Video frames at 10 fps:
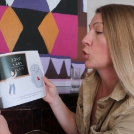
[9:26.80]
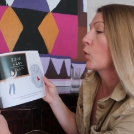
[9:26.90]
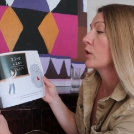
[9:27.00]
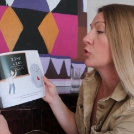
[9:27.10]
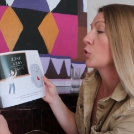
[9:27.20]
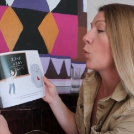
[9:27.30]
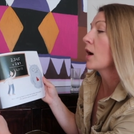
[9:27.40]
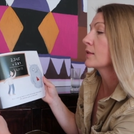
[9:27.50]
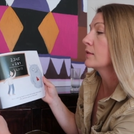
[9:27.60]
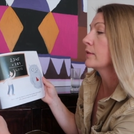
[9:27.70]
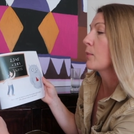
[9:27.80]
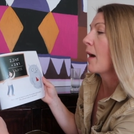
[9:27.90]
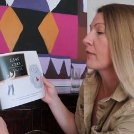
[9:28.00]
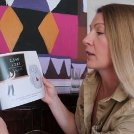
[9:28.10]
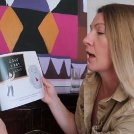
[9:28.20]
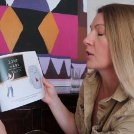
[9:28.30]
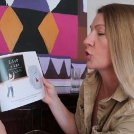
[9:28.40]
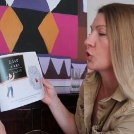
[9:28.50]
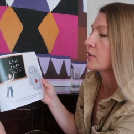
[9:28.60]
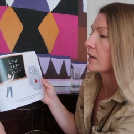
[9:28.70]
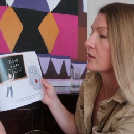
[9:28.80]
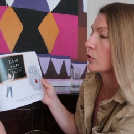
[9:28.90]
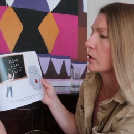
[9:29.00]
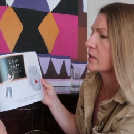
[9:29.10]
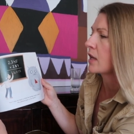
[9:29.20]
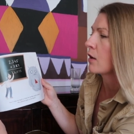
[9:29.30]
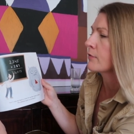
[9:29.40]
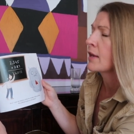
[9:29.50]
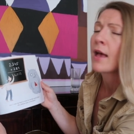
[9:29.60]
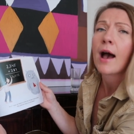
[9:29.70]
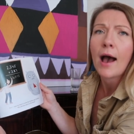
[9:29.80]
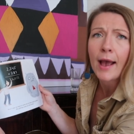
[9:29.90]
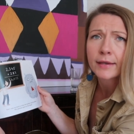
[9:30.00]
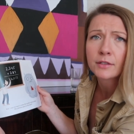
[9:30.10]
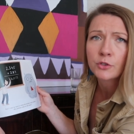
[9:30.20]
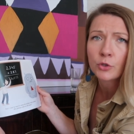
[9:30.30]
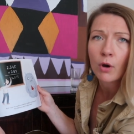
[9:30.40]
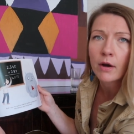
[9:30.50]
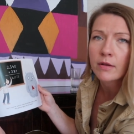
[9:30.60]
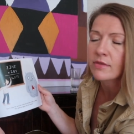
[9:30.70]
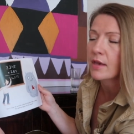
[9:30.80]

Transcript: when she walks into math class, she says to herself, I can do hard